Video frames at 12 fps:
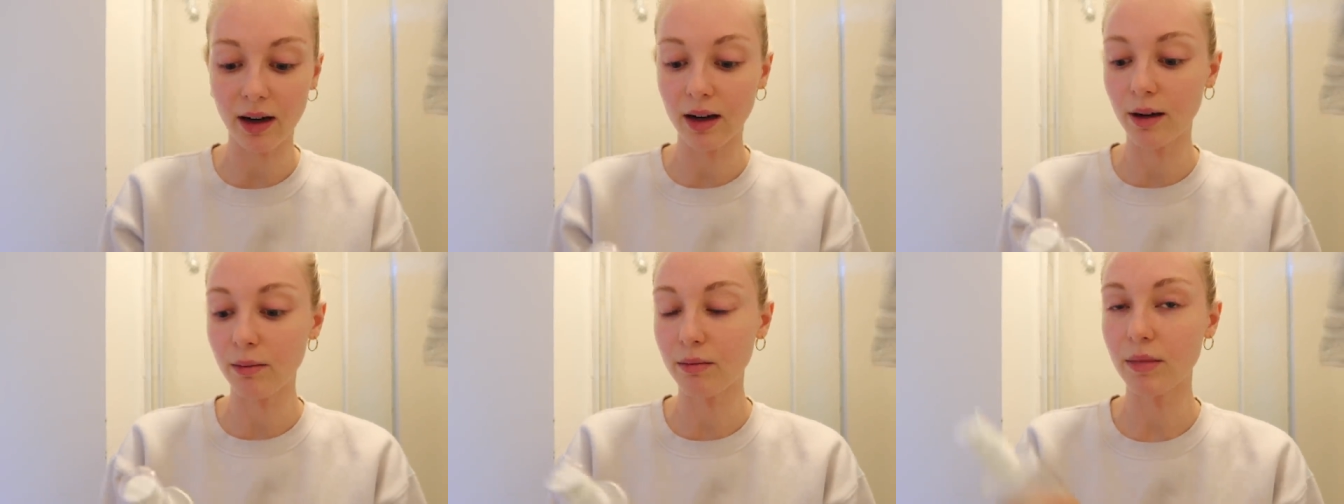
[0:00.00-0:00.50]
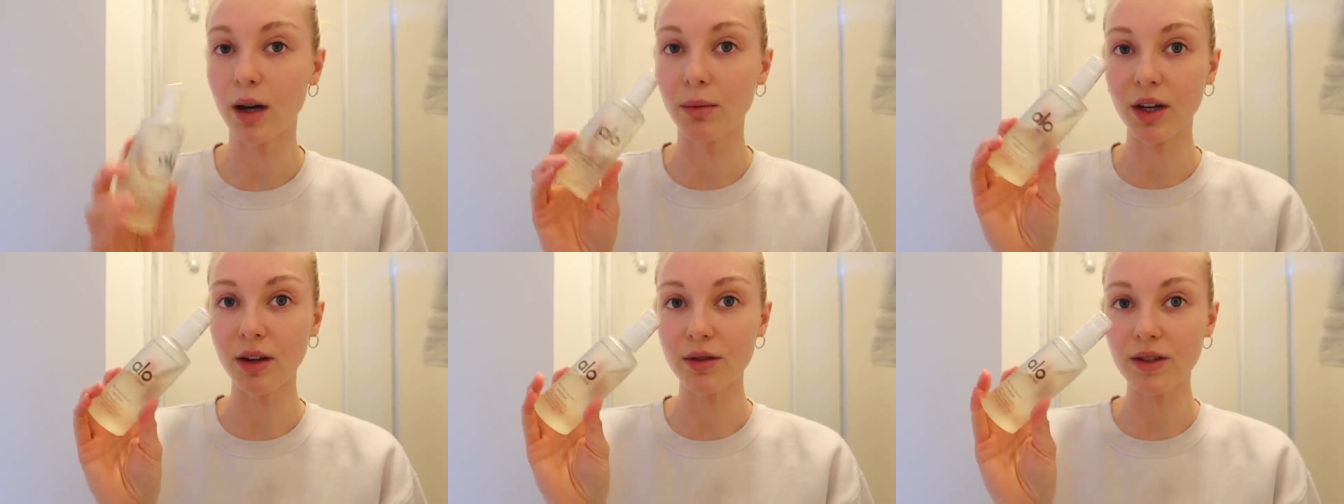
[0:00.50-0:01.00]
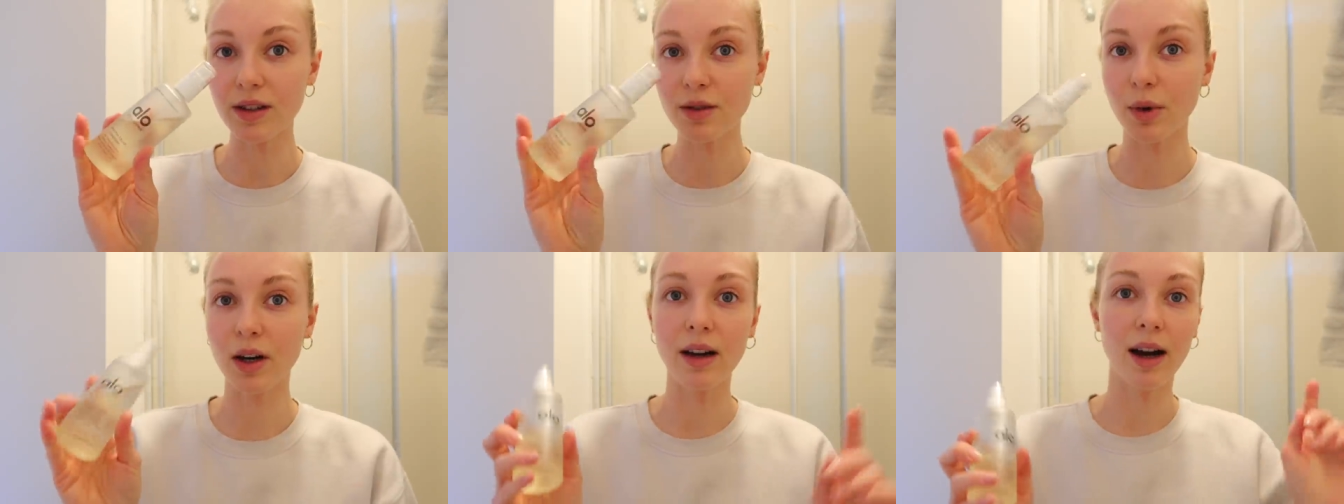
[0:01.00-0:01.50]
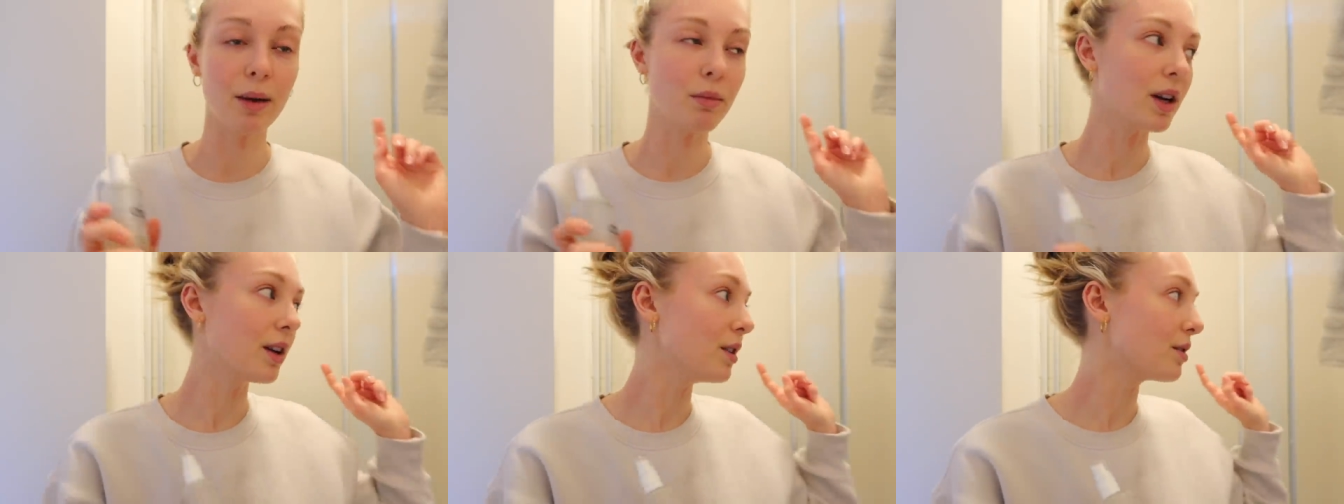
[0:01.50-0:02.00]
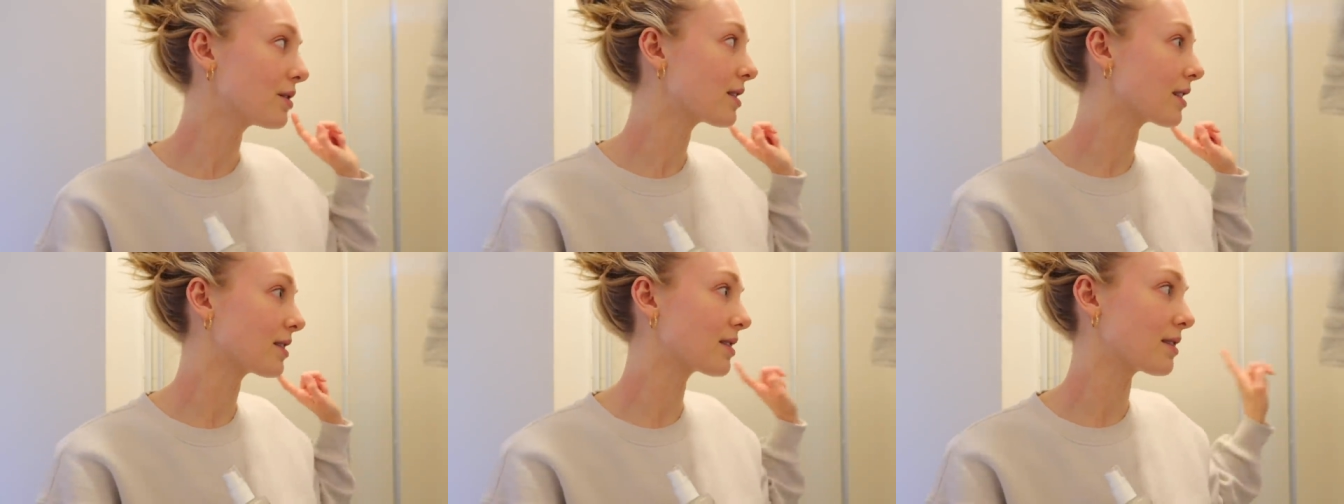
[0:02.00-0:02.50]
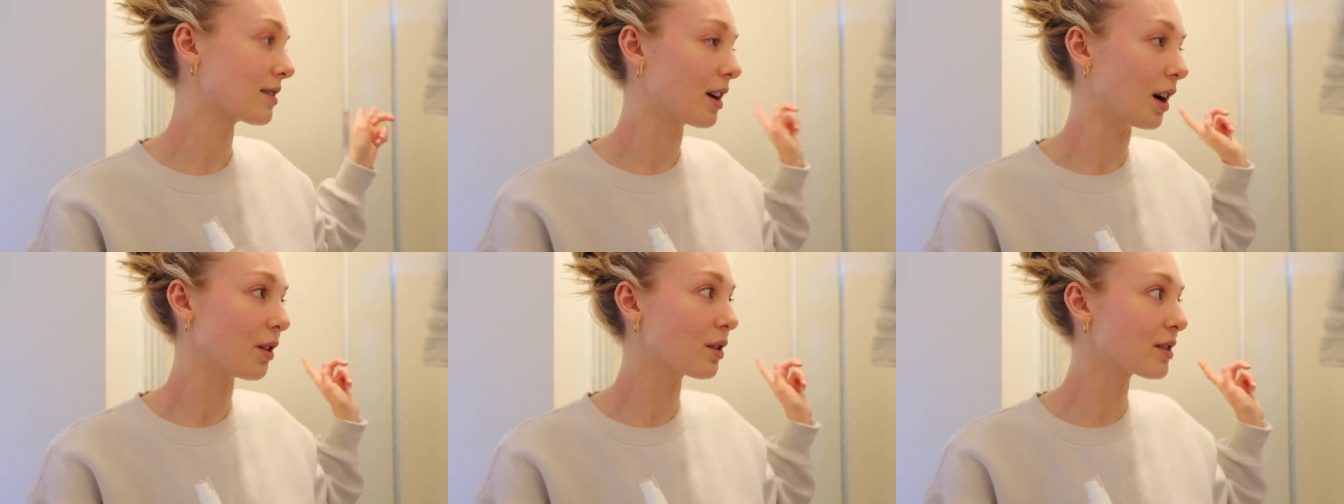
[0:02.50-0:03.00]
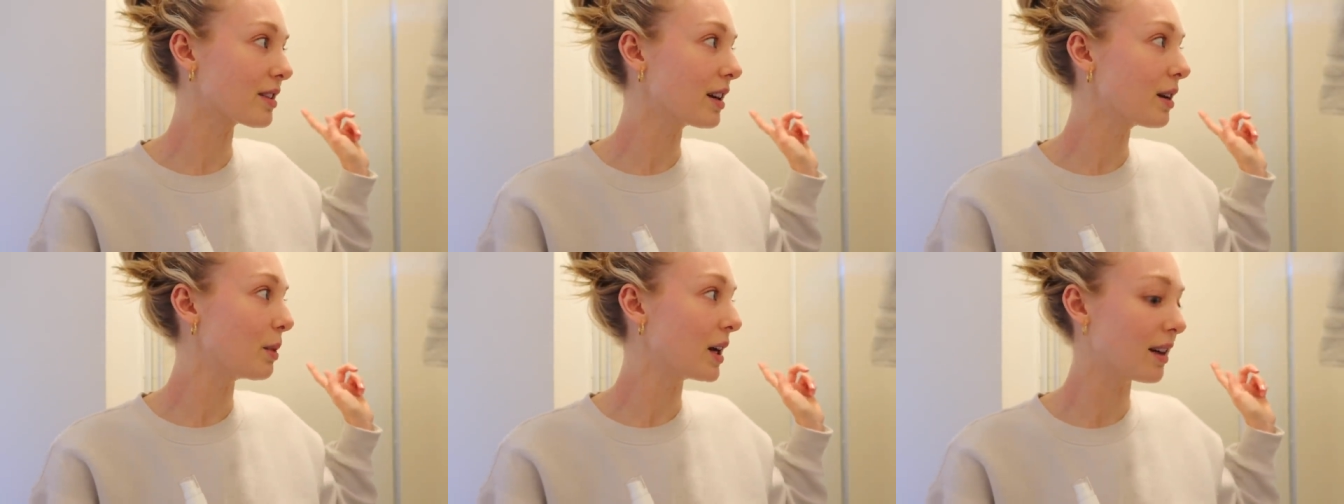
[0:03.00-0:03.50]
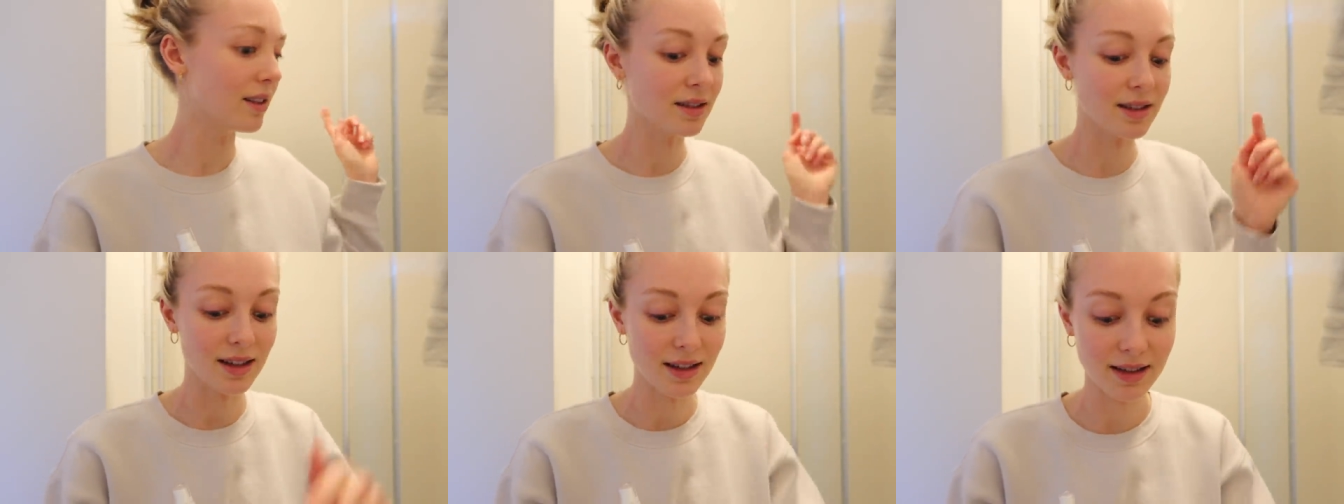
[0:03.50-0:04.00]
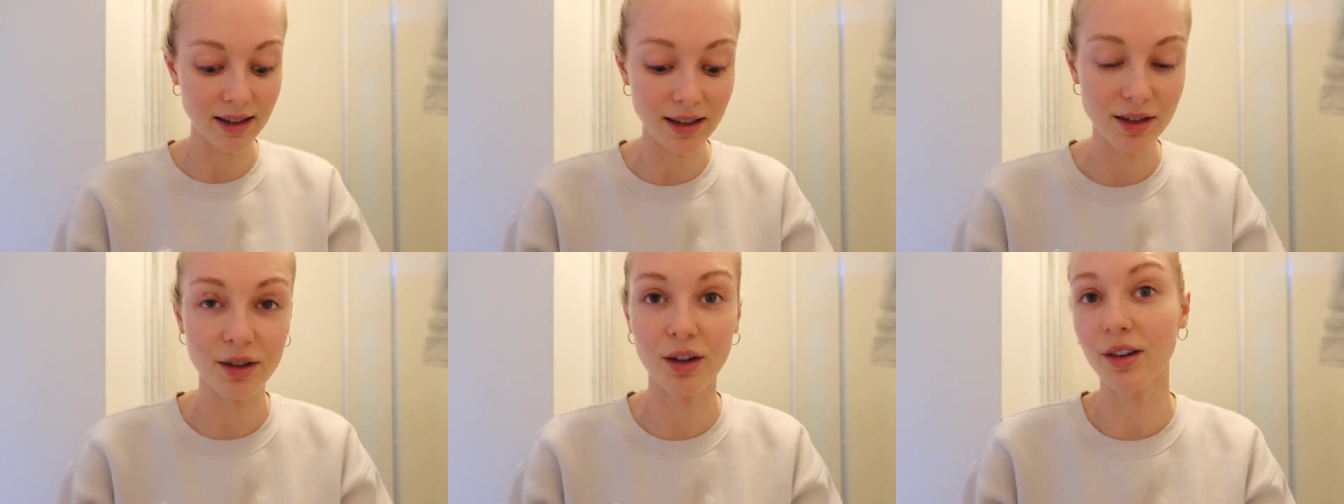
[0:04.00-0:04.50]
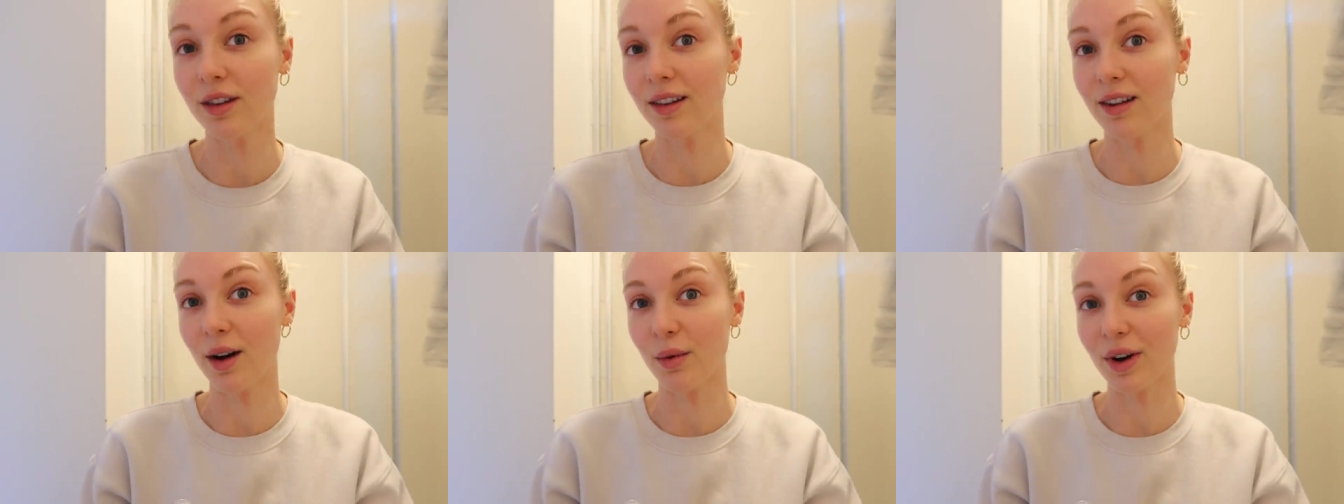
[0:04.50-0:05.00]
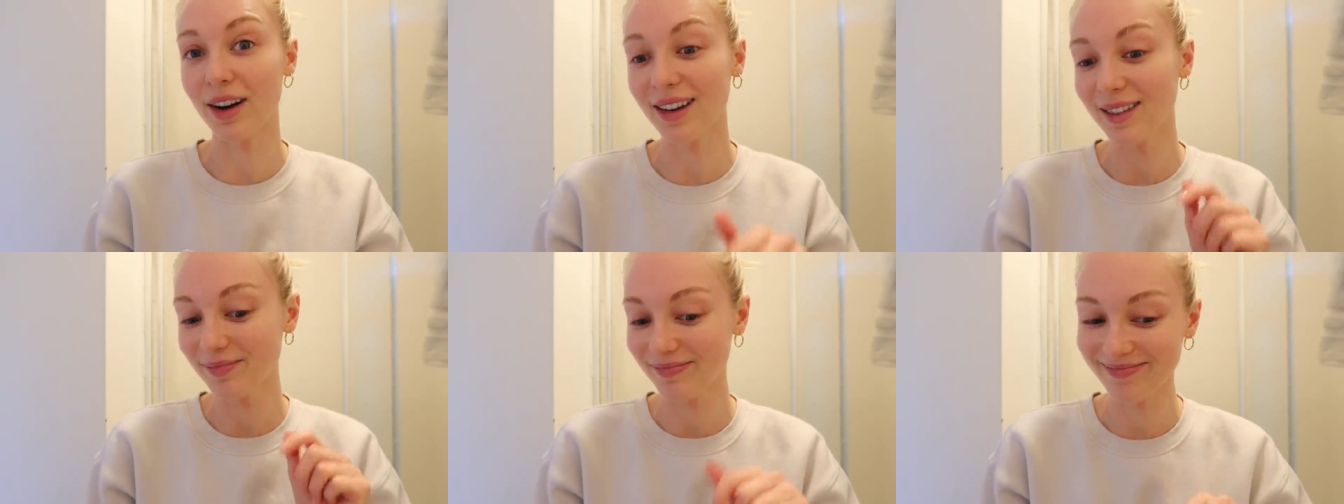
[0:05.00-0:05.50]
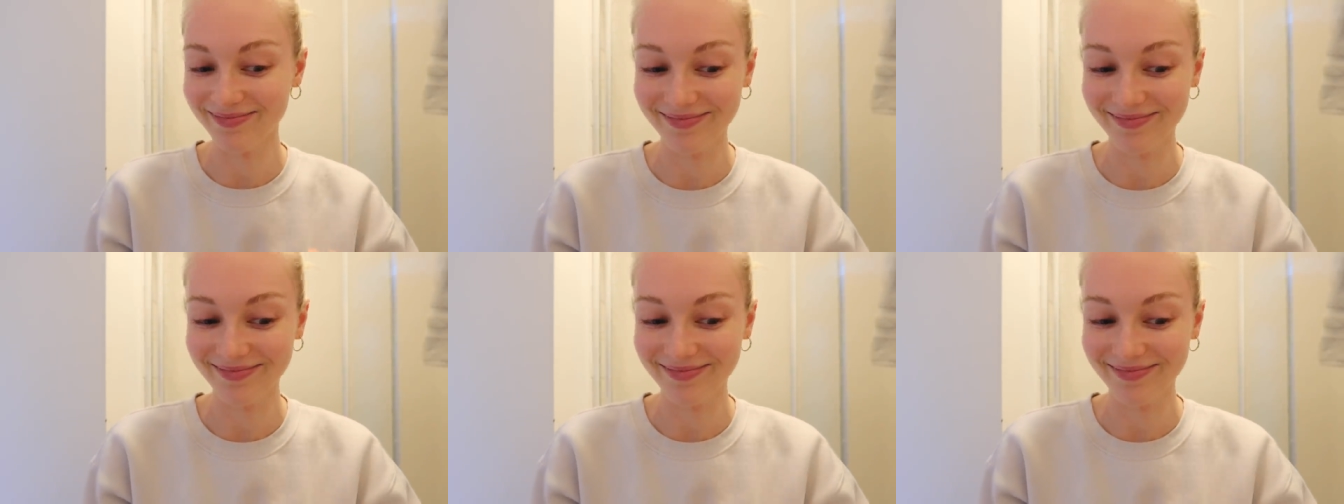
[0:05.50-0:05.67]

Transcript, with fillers: Um, I'm gonna use this one. I'm gonna use this, the other sink because this sink is currently not working